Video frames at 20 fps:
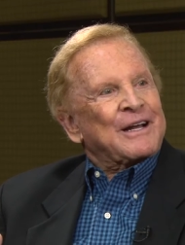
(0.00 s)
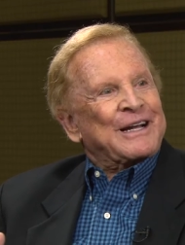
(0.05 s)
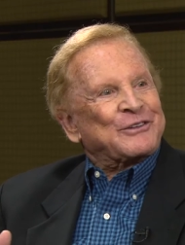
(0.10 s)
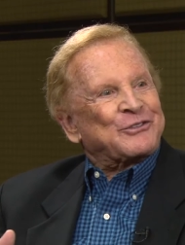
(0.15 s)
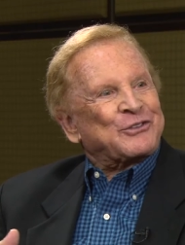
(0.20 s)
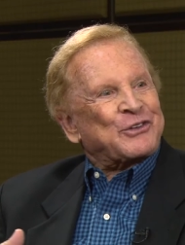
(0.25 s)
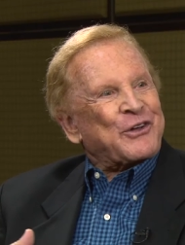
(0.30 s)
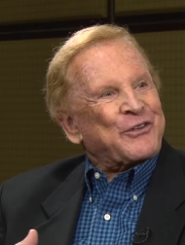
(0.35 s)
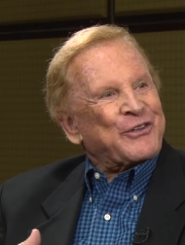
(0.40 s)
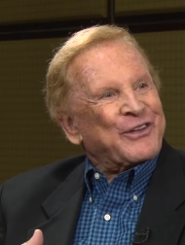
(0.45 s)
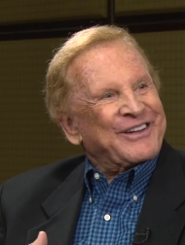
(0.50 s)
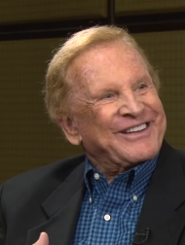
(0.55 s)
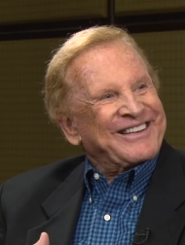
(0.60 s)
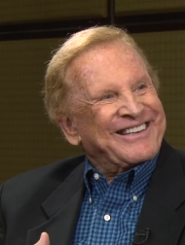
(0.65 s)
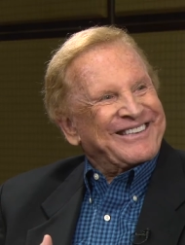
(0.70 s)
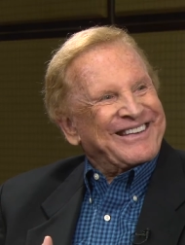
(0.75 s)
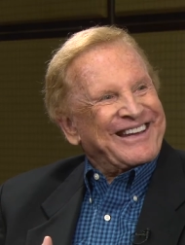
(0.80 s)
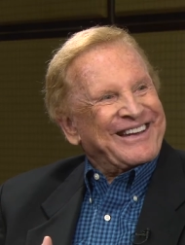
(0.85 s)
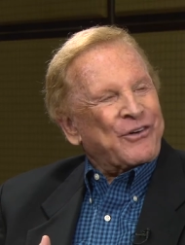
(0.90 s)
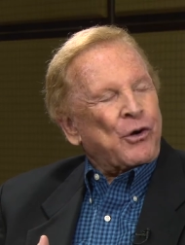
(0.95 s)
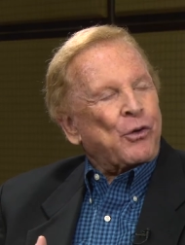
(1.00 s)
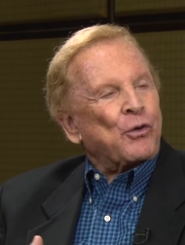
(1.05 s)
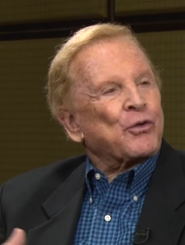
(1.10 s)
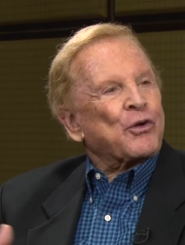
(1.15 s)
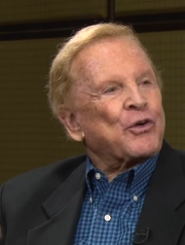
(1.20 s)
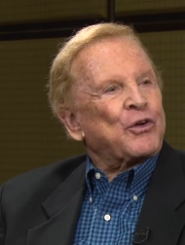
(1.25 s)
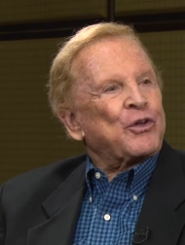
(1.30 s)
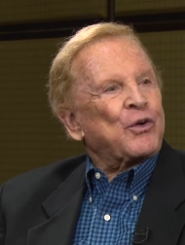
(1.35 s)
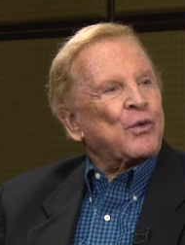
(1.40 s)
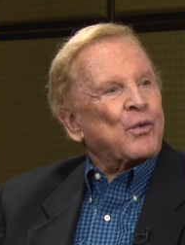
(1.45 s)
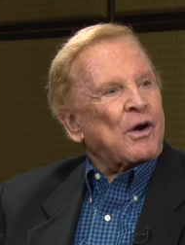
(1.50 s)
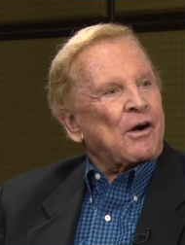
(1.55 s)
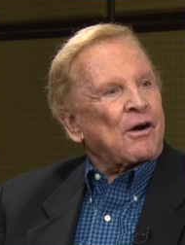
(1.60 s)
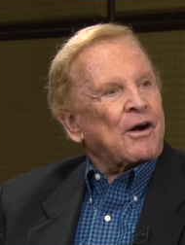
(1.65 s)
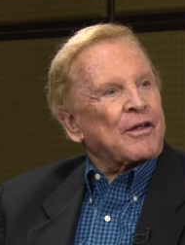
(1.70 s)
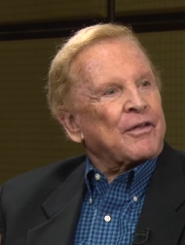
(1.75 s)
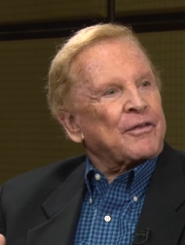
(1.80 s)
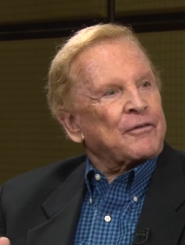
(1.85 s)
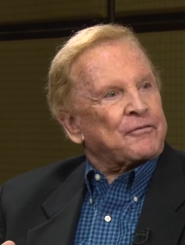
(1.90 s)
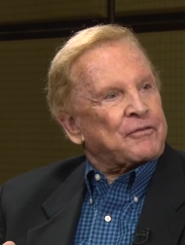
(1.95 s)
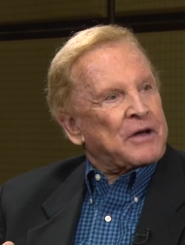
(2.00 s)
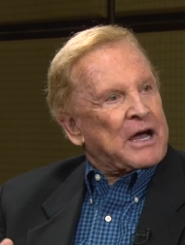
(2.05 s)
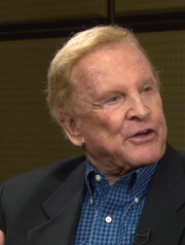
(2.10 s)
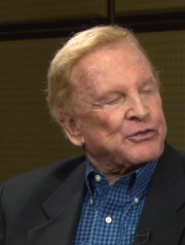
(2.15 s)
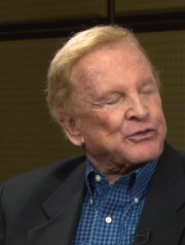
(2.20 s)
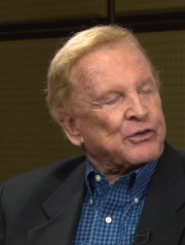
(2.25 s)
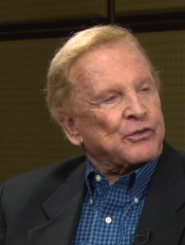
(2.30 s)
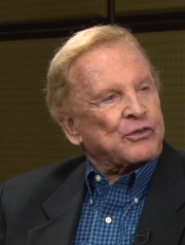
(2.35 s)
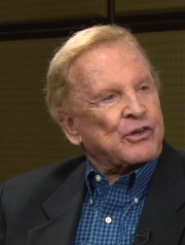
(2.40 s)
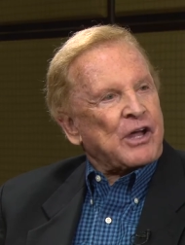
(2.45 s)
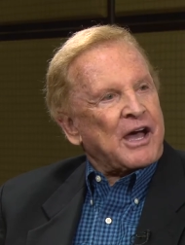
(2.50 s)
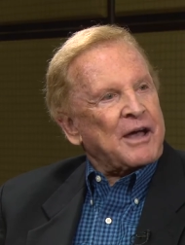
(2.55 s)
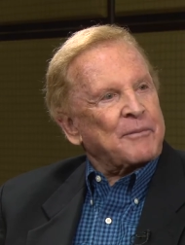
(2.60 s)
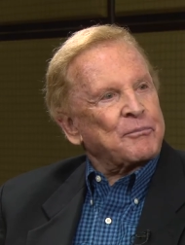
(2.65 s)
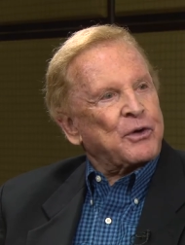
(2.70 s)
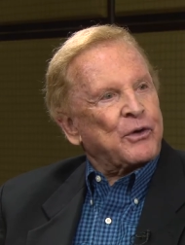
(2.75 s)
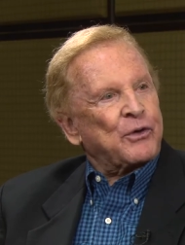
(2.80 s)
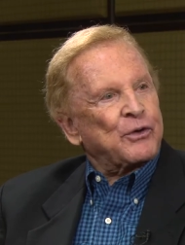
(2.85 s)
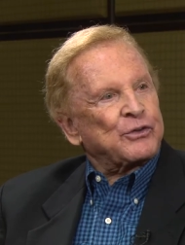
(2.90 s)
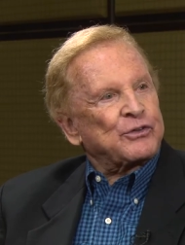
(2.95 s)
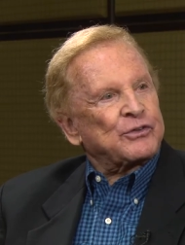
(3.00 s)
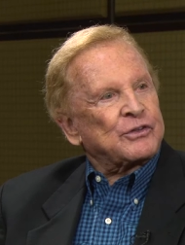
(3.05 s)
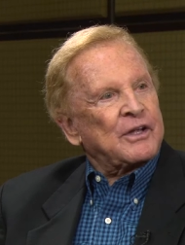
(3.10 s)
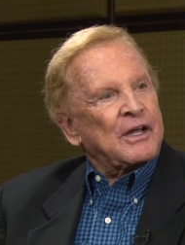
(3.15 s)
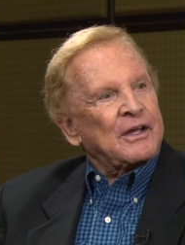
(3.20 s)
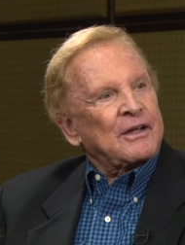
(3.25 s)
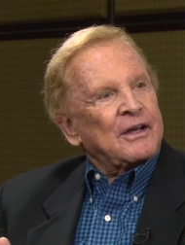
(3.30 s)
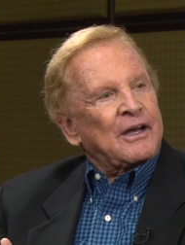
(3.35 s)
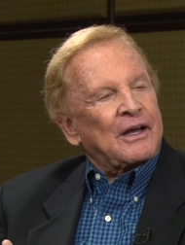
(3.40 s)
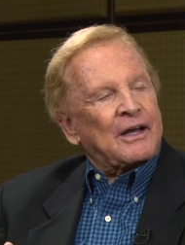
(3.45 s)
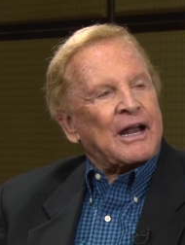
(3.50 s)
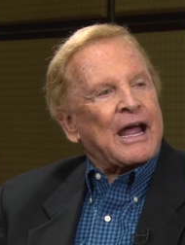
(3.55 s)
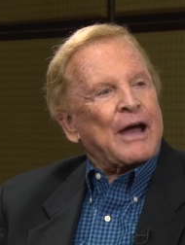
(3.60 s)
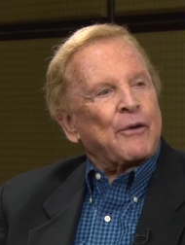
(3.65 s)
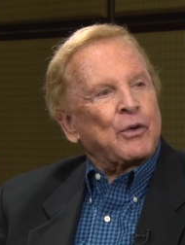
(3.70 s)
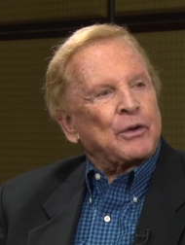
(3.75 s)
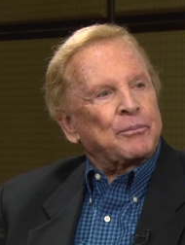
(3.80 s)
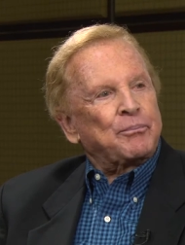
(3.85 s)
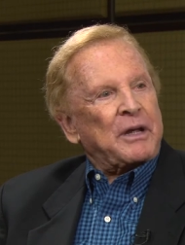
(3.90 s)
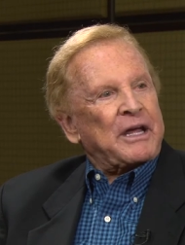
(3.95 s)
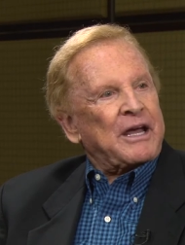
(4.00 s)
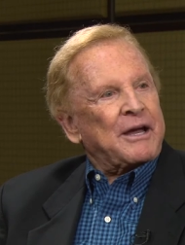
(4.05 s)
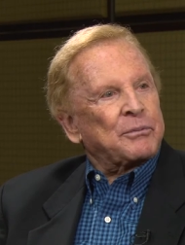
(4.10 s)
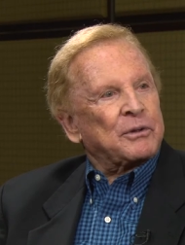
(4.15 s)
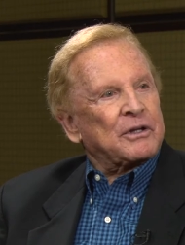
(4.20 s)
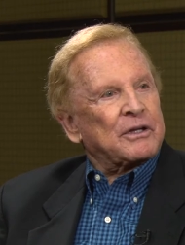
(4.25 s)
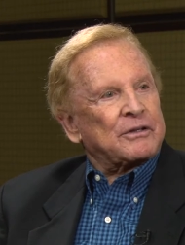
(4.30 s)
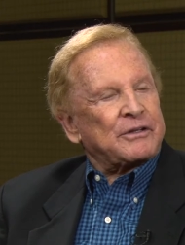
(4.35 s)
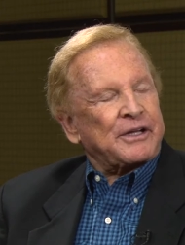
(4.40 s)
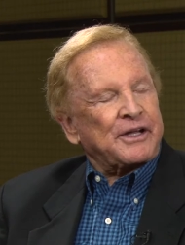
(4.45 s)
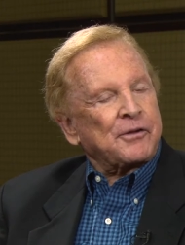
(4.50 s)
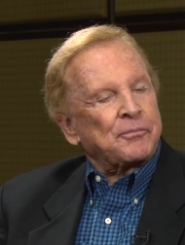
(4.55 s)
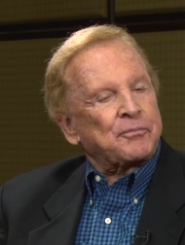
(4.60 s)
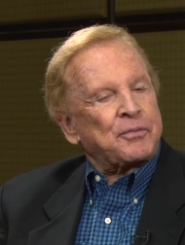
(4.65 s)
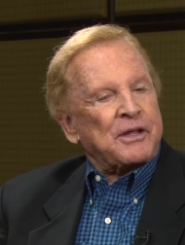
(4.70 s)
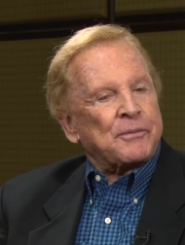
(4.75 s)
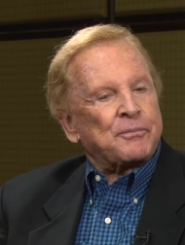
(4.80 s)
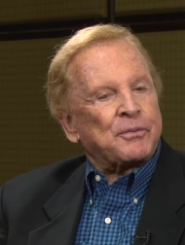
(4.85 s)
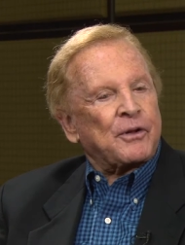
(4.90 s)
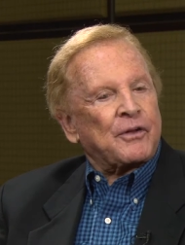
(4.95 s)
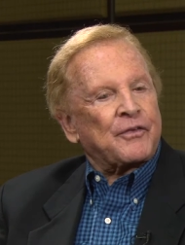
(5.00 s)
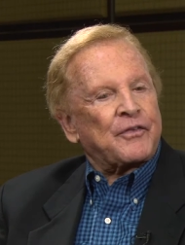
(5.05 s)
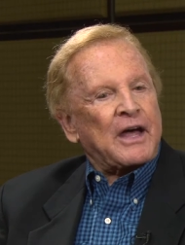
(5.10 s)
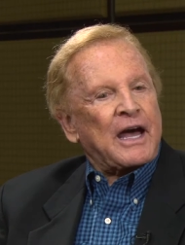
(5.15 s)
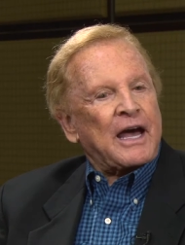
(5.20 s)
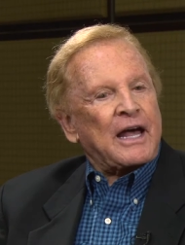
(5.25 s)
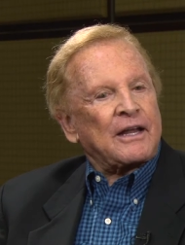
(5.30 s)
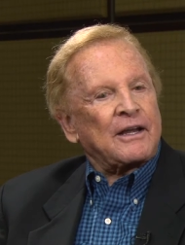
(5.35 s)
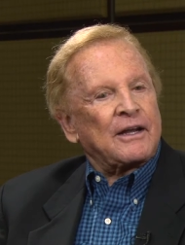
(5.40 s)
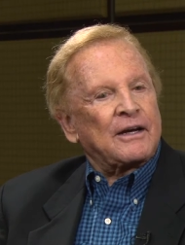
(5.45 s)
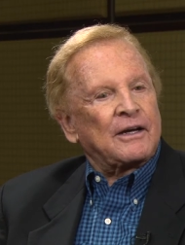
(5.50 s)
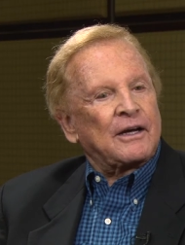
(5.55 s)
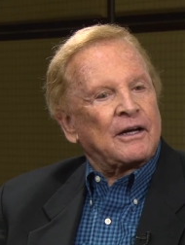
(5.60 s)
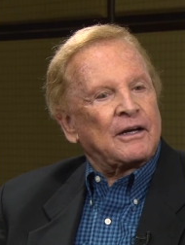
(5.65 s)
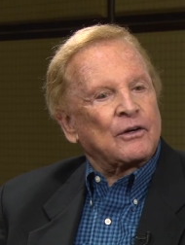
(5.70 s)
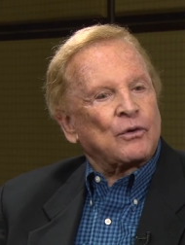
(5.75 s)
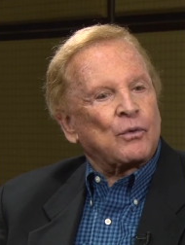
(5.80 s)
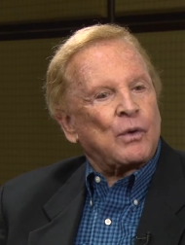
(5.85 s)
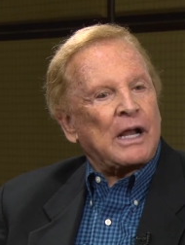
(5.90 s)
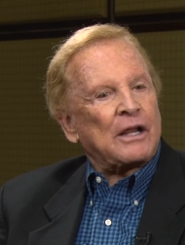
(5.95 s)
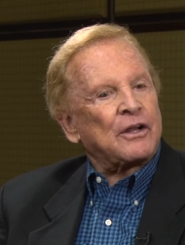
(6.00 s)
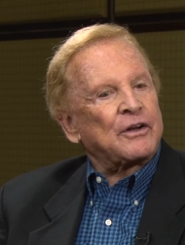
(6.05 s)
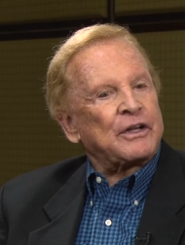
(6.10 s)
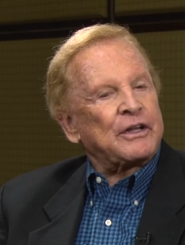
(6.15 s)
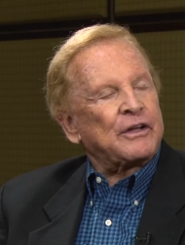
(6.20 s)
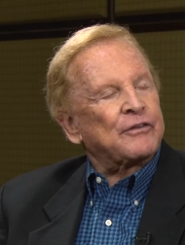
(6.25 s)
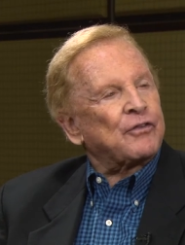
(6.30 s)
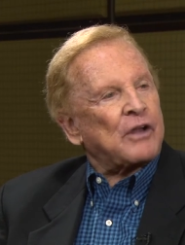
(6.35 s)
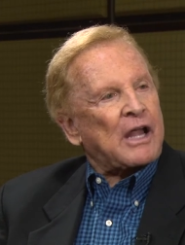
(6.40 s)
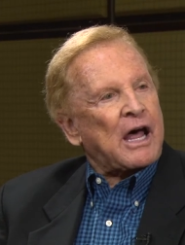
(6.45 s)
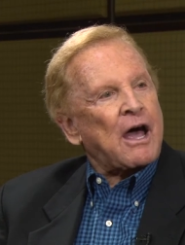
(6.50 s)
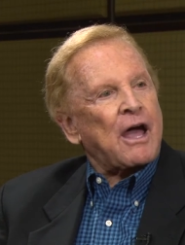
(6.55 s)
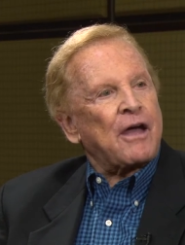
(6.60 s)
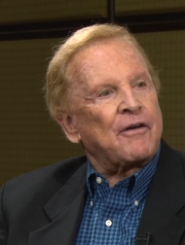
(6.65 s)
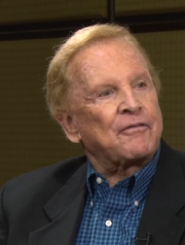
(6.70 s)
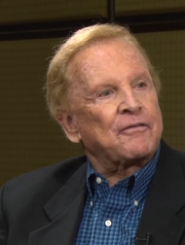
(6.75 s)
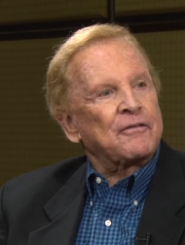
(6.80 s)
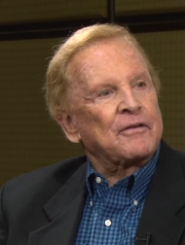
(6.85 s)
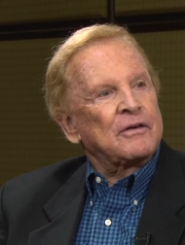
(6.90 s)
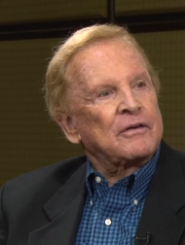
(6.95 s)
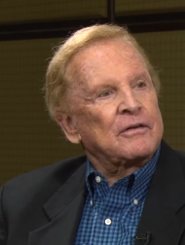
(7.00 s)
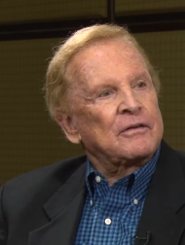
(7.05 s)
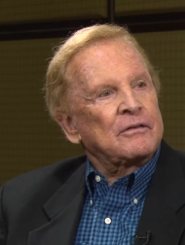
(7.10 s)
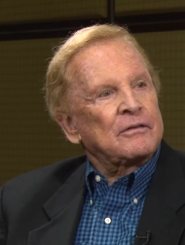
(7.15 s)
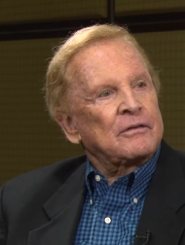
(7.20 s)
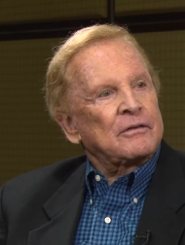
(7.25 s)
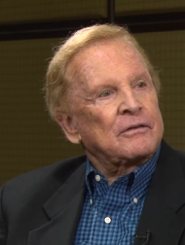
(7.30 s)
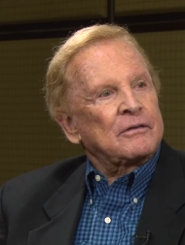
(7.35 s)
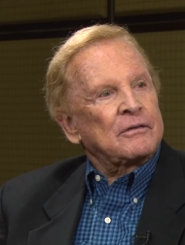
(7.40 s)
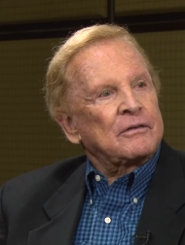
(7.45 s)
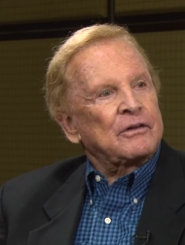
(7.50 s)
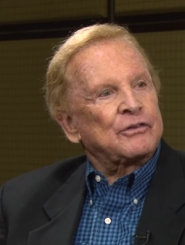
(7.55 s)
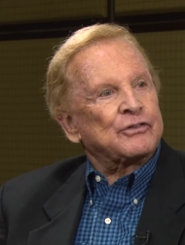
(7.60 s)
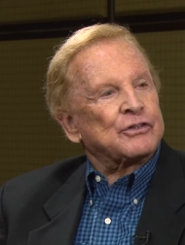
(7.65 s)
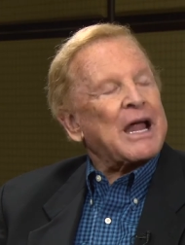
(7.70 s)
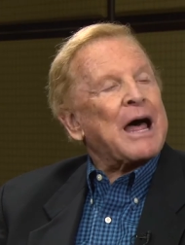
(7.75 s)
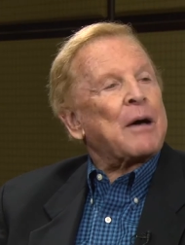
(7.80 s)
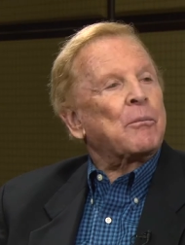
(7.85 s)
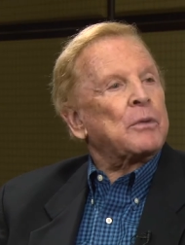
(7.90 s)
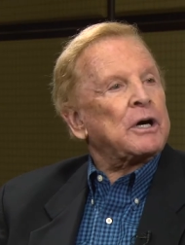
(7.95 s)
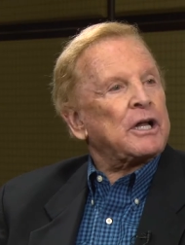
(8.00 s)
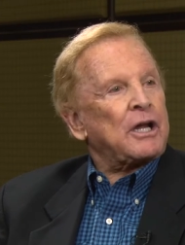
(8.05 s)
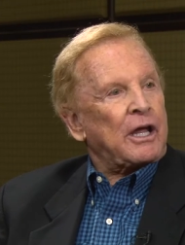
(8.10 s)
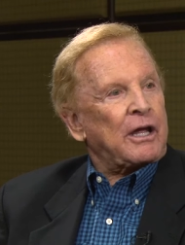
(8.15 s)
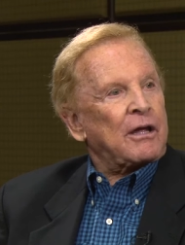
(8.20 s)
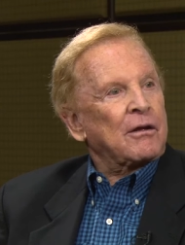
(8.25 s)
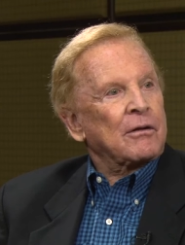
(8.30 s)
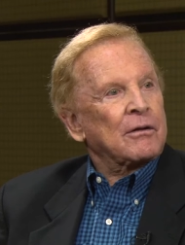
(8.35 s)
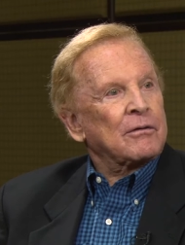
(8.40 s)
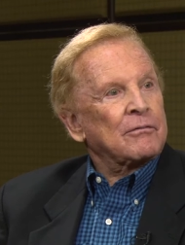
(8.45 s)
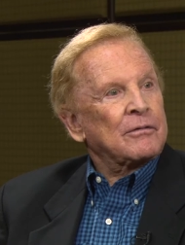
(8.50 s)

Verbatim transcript: And so the, the older you are, the faster time goes. And I would be able to tell people that uh, quality of life is not money.